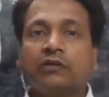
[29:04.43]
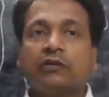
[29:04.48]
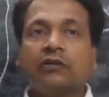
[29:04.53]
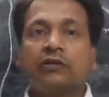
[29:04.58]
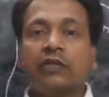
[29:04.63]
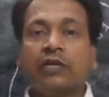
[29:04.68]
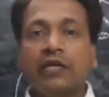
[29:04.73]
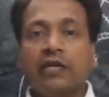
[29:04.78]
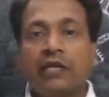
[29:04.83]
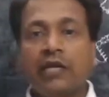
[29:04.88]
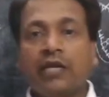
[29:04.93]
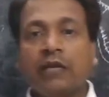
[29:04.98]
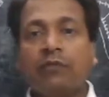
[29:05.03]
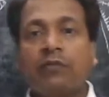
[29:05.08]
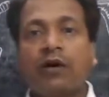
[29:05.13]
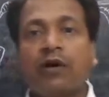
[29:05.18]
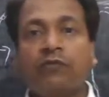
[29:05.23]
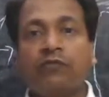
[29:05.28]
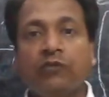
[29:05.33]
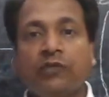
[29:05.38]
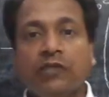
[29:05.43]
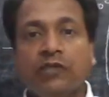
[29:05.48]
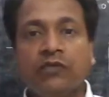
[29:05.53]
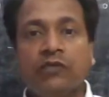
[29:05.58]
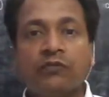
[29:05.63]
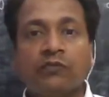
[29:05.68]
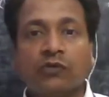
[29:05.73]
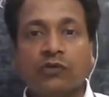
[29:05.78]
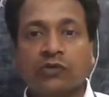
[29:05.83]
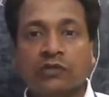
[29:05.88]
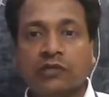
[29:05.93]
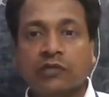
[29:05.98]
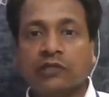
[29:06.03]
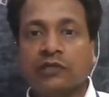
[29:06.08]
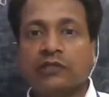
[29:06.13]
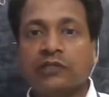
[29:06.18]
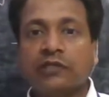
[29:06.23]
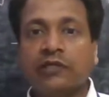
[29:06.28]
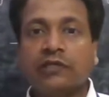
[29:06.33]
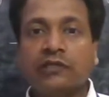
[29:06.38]
the name of these
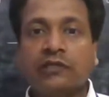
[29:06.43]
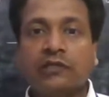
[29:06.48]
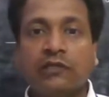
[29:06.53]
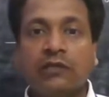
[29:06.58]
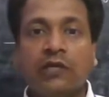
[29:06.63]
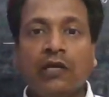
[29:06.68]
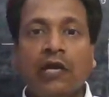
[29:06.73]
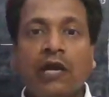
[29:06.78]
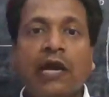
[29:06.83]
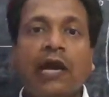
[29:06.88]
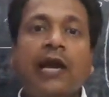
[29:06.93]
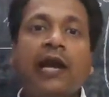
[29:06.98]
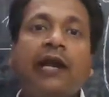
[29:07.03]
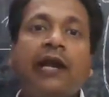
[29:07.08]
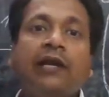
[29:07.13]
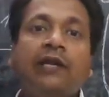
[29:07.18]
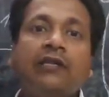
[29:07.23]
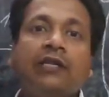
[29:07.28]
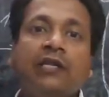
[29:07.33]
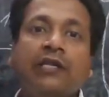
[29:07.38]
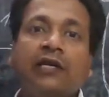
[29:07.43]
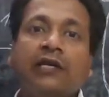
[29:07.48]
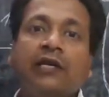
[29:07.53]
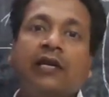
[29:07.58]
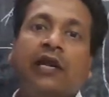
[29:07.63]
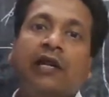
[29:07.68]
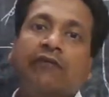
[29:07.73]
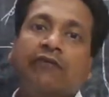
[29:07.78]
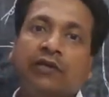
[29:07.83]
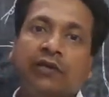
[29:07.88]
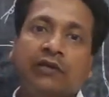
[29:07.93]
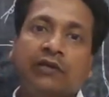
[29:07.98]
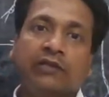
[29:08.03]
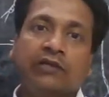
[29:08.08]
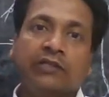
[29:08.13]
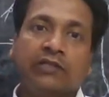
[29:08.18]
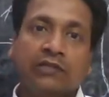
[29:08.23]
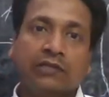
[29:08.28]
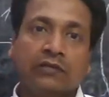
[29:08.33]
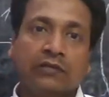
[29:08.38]
processes and their
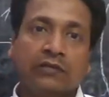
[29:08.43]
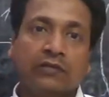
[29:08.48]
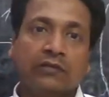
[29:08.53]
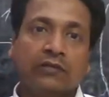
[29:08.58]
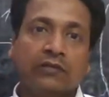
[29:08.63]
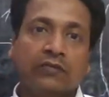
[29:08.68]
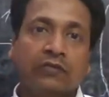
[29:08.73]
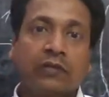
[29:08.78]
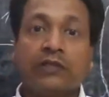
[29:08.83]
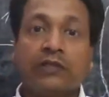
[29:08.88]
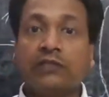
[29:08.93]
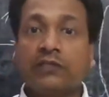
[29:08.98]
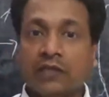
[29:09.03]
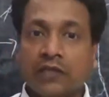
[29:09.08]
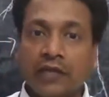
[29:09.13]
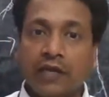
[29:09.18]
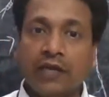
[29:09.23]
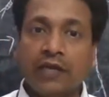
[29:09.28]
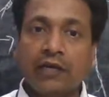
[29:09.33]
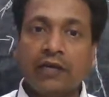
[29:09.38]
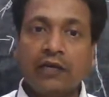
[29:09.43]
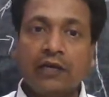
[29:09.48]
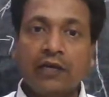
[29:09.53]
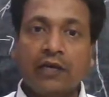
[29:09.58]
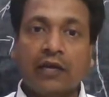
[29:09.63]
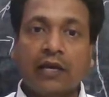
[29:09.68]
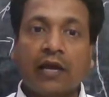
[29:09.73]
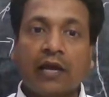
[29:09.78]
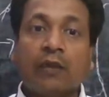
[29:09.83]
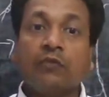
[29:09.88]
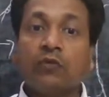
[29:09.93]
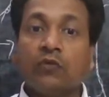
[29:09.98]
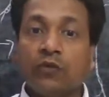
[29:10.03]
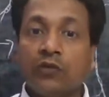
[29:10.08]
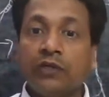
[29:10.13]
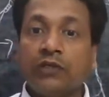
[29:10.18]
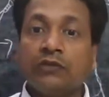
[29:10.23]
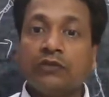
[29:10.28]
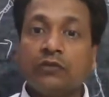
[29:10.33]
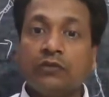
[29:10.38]
definition. Once again, I'm
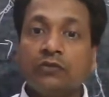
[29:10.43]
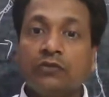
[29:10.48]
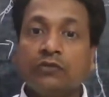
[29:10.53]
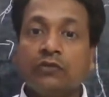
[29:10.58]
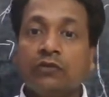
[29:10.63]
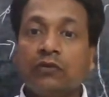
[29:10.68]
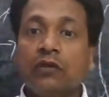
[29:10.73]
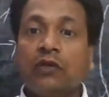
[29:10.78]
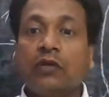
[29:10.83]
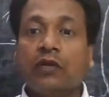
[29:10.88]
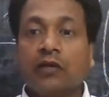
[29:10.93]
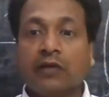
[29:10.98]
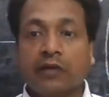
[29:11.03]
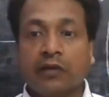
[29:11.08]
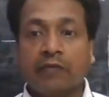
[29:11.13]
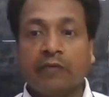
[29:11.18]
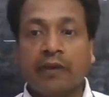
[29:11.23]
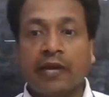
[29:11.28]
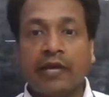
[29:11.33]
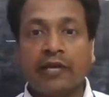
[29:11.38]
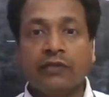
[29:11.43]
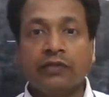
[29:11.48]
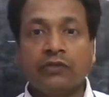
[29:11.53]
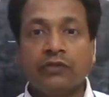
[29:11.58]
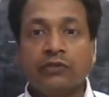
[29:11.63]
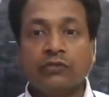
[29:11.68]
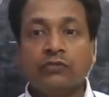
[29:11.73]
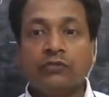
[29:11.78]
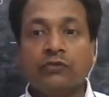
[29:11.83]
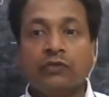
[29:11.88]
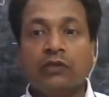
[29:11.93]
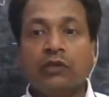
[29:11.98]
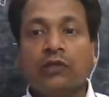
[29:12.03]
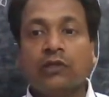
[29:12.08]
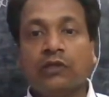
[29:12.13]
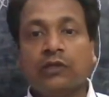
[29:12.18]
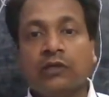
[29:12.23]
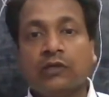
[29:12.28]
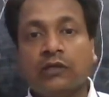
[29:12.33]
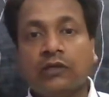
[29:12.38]
going to remind you
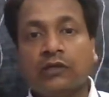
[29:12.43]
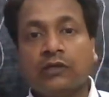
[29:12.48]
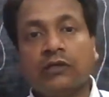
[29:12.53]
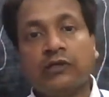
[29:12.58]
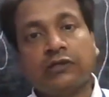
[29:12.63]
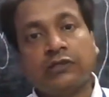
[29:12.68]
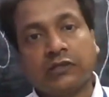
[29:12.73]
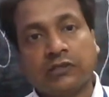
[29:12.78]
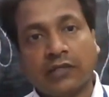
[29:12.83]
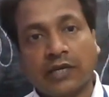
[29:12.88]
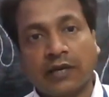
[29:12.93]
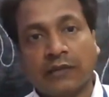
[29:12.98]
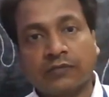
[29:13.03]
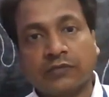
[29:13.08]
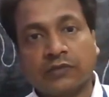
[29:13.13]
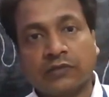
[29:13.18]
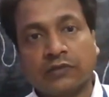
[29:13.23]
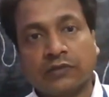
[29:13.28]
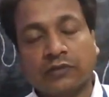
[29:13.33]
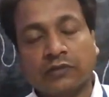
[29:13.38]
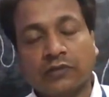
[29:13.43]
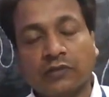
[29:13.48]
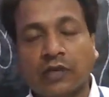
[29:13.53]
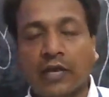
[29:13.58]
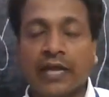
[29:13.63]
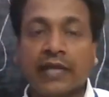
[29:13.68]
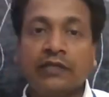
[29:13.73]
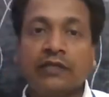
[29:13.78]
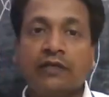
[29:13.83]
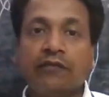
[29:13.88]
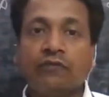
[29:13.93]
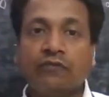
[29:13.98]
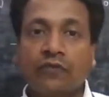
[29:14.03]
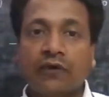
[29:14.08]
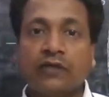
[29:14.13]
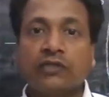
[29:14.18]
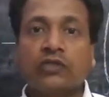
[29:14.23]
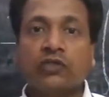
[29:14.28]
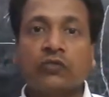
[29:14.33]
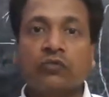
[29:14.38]
the steps. Like the
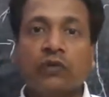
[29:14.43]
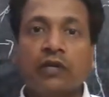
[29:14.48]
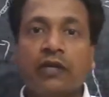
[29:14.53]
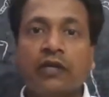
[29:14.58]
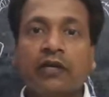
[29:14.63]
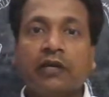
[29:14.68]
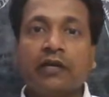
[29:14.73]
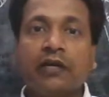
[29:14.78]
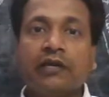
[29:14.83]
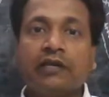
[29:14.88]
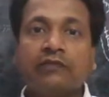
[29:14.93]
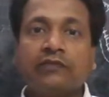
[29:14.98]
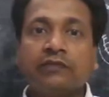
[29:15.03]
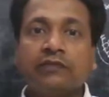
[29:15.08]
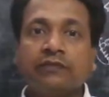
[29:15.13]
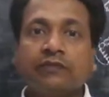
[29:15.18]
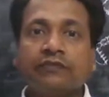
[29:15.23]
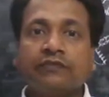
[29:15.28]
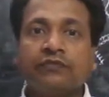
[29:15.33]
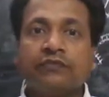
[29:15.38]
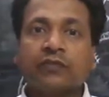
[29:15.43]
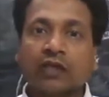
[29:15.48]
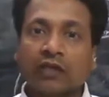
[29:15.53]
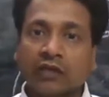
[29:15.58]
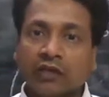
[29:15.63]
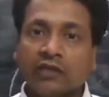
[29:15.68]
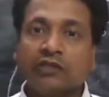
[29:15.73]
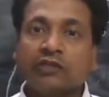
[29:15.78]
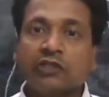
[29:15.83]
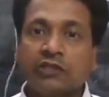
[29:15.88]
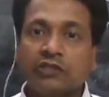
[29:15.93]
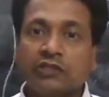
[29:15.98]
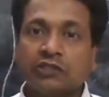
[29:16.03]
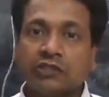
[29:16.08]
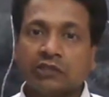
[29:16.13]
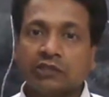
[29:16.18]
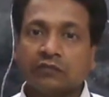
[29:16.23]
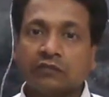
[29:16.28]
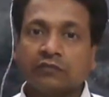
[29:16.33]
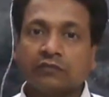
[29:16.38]
first one is
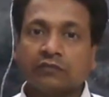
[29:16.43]
ejection.